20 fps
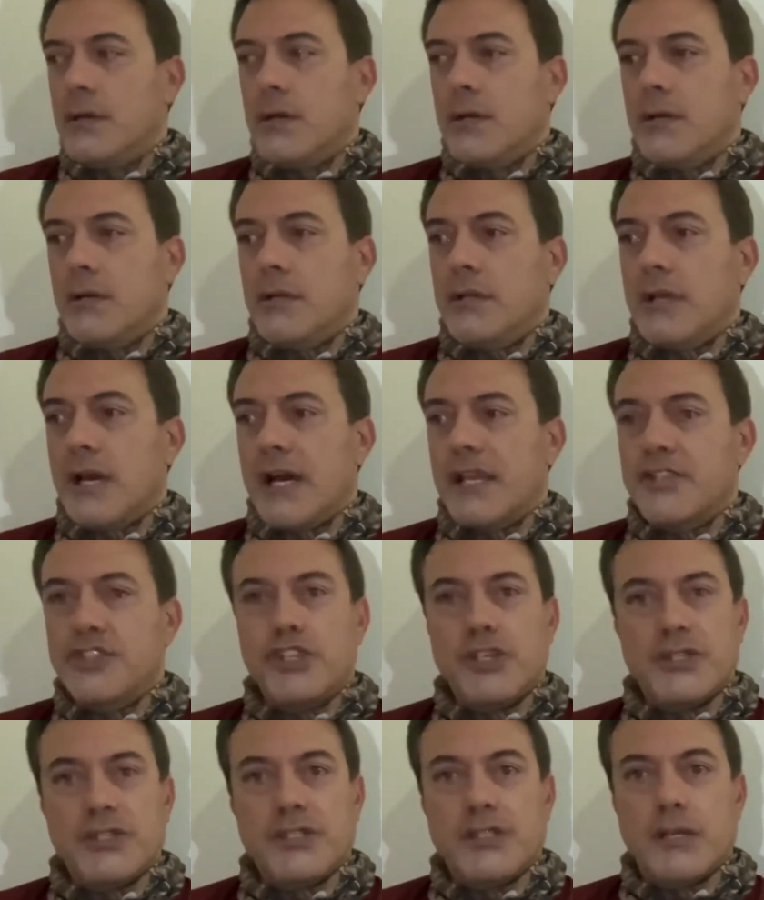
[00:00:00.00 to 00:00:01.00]
not
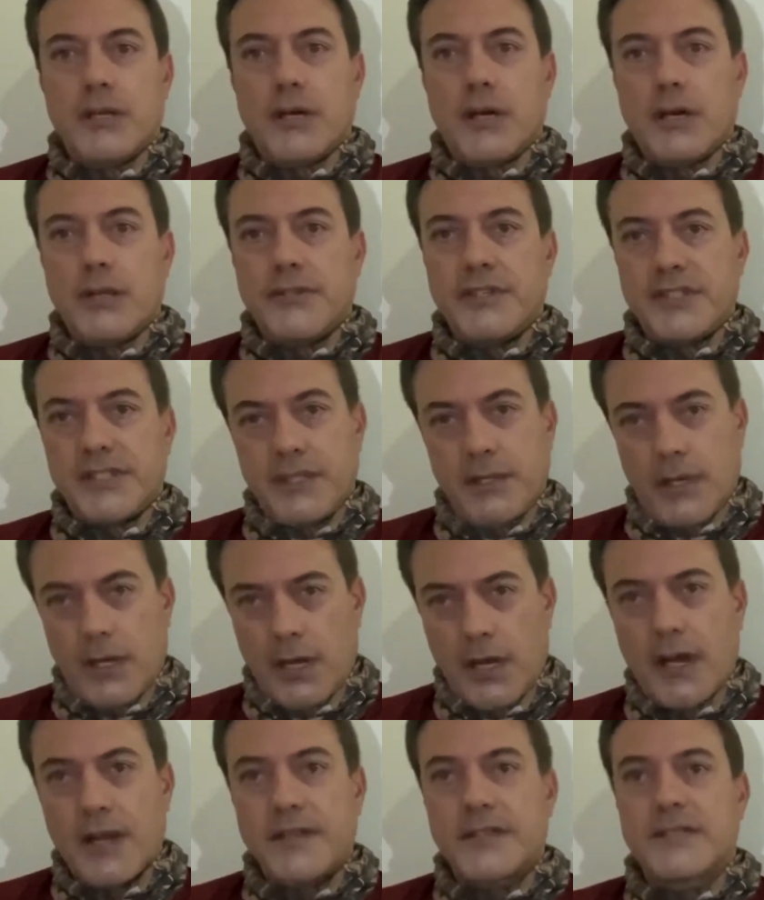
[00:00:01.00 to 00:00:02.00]
just
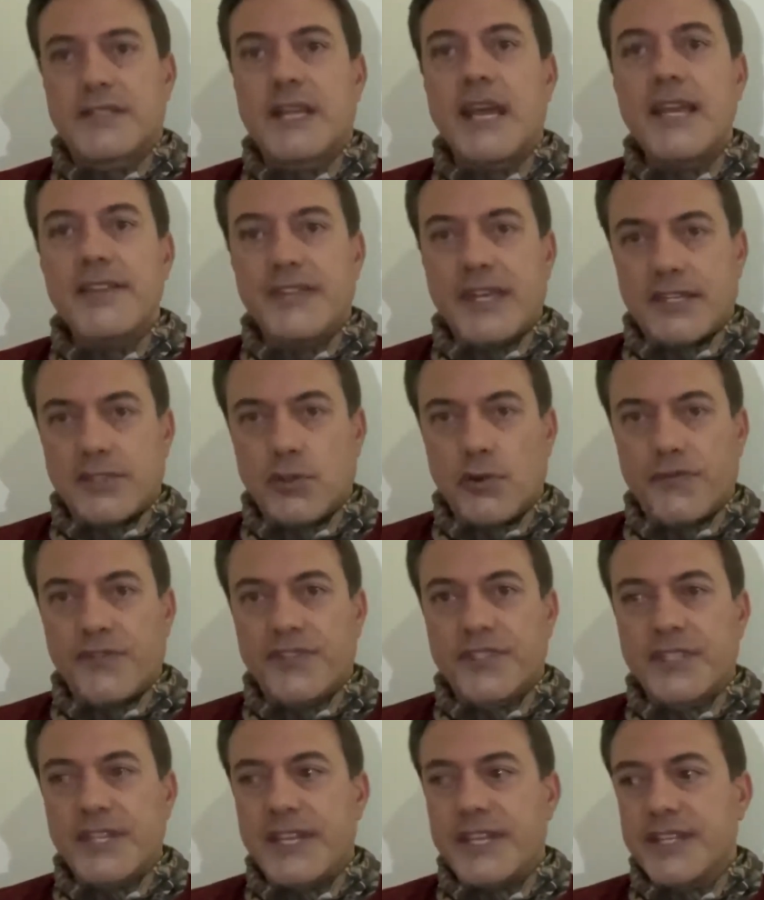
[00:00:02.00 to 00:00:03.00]
a state that's
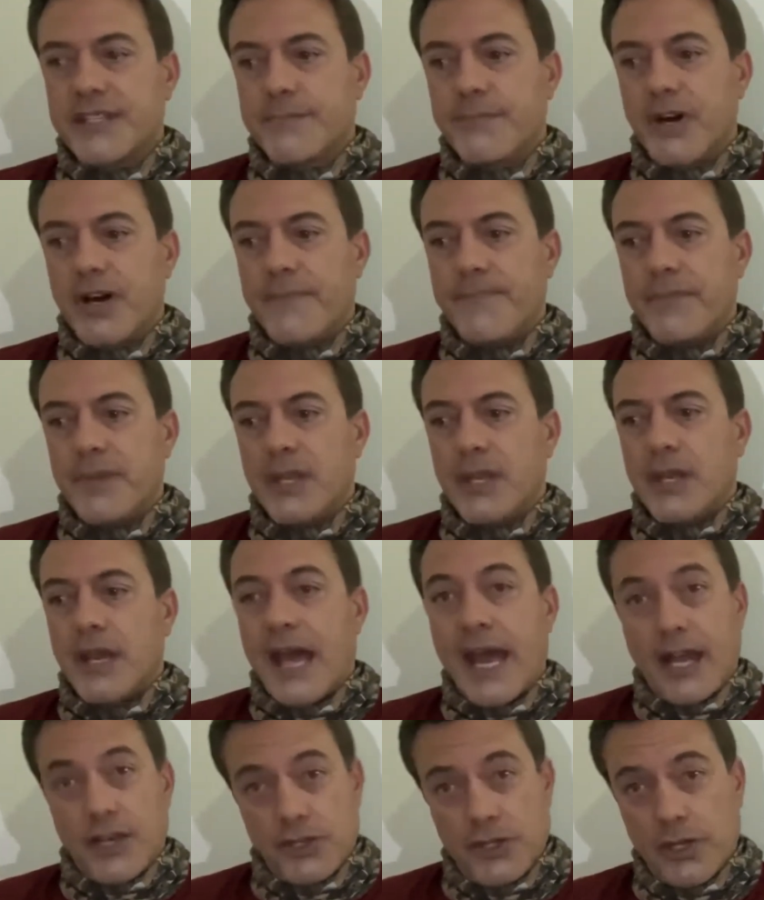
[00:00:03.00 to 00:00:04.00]
overseas, but
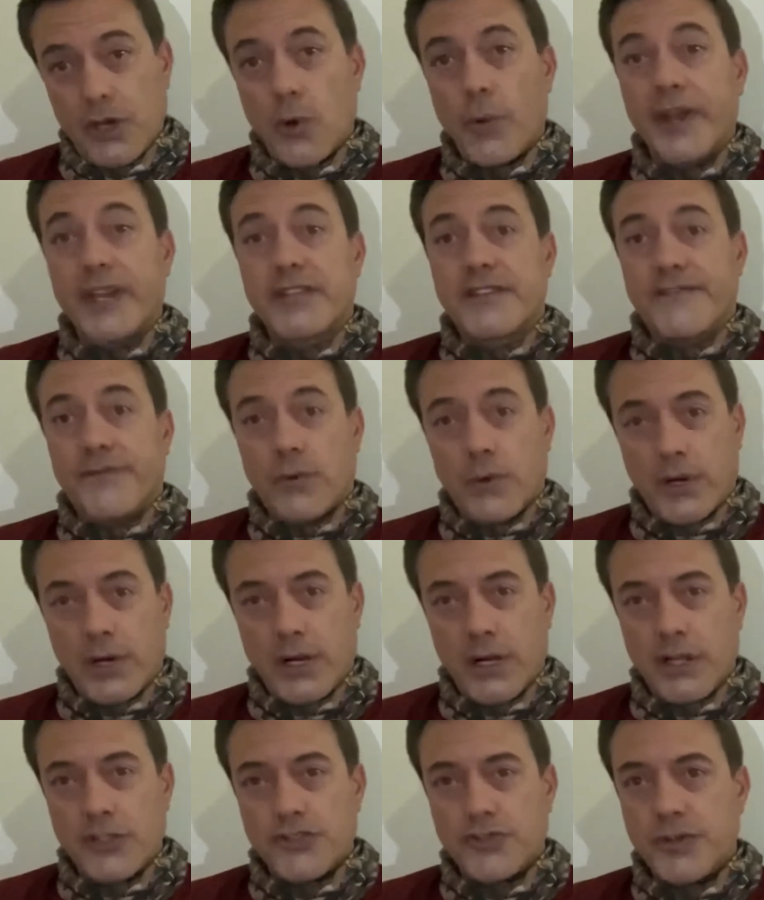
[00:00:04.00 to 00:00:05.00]
actually going into foreign
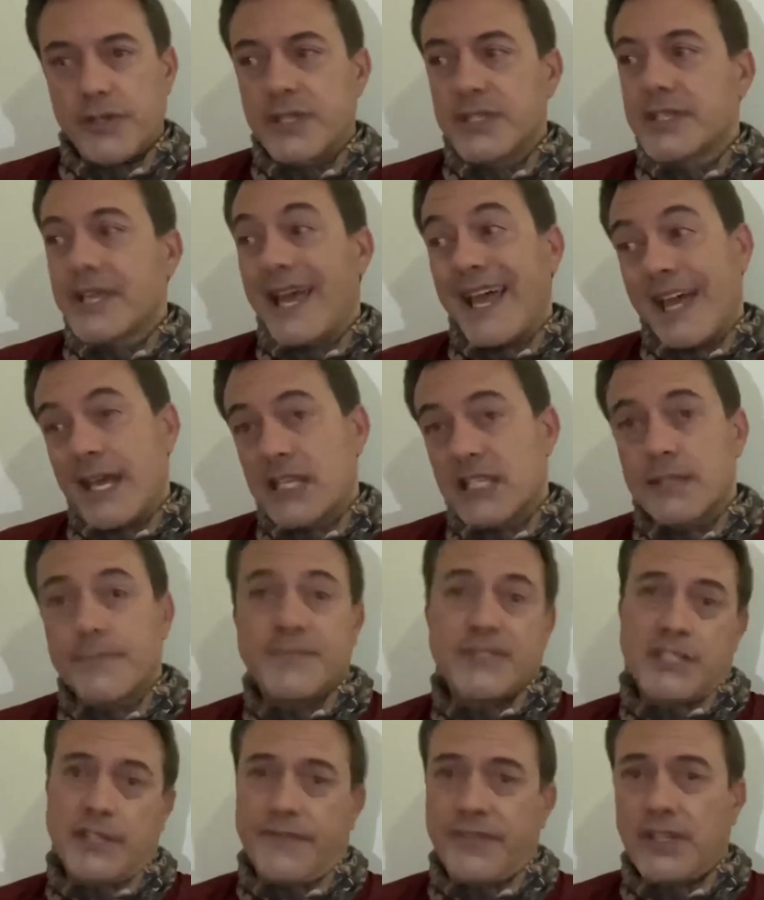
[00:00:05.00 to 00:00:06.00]
countries and
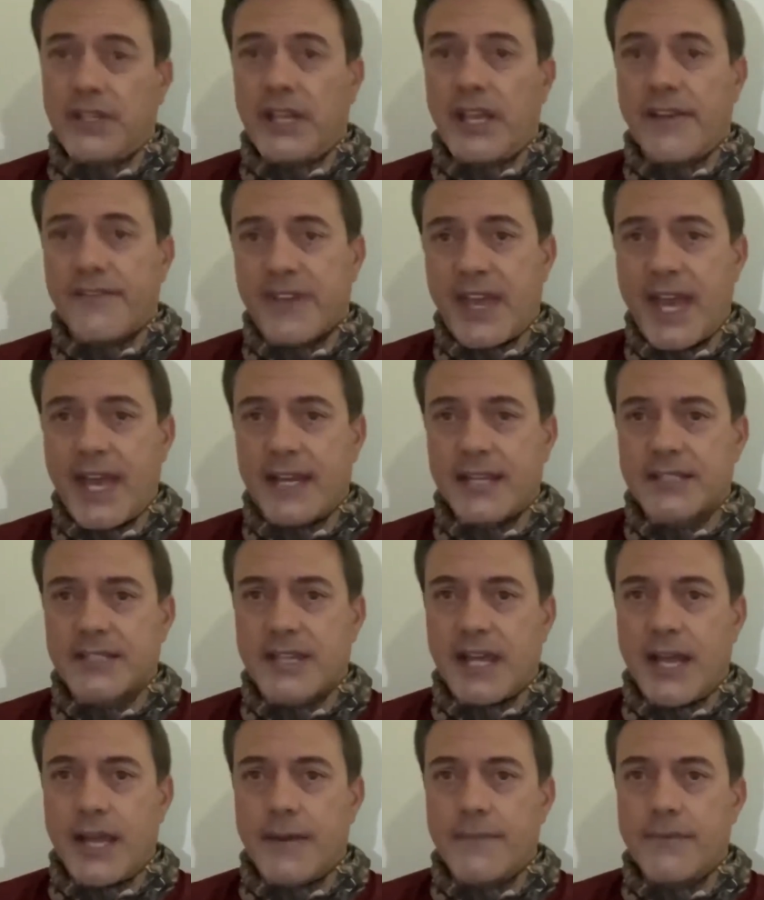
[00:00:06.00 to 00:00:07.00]
specifically
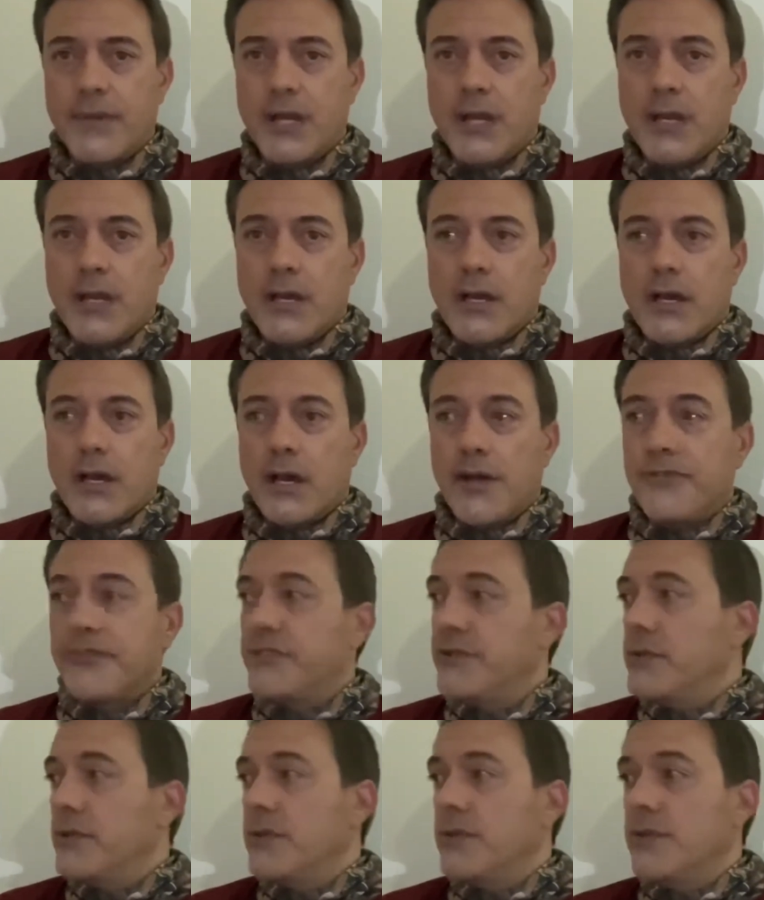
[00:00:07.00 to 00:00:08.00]
Afghanistan,
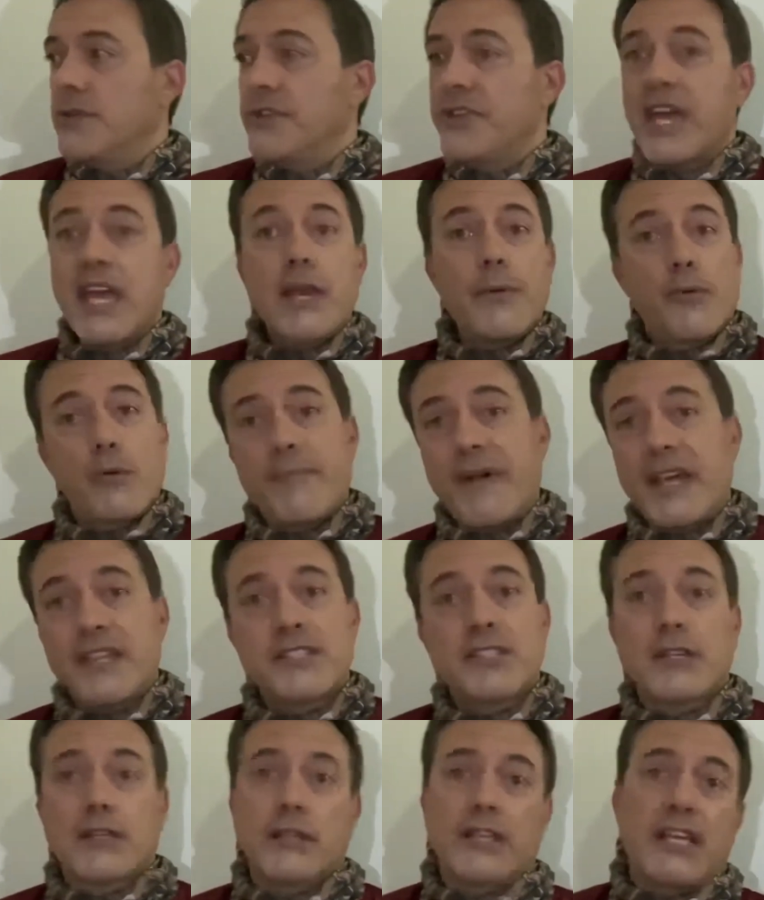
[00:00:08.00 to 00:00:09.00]
they were
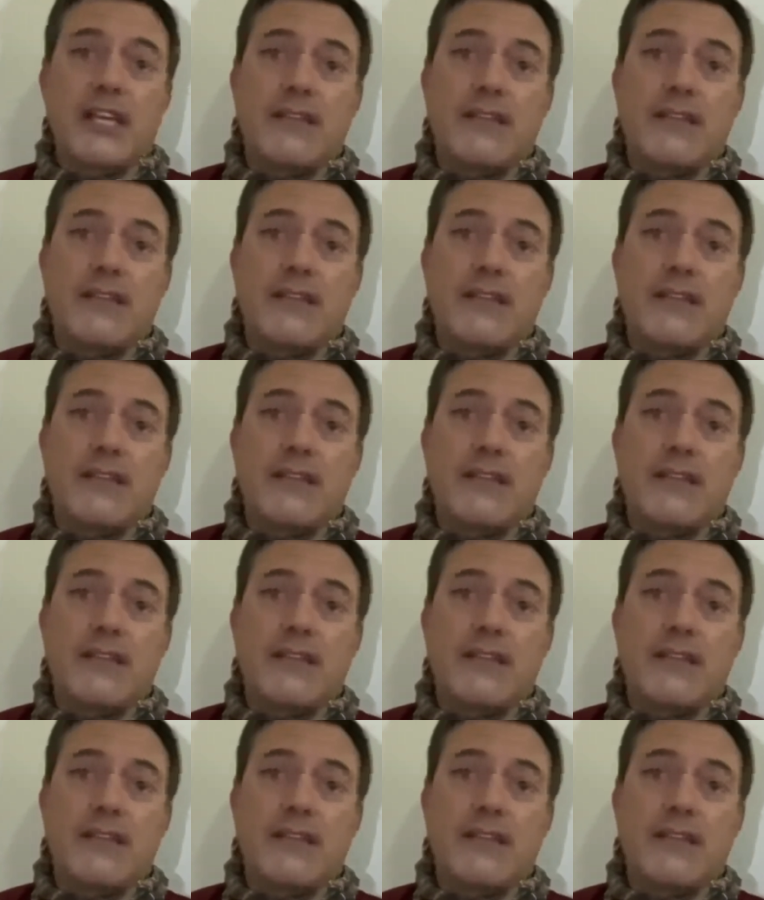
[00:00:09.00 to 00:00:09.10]
basically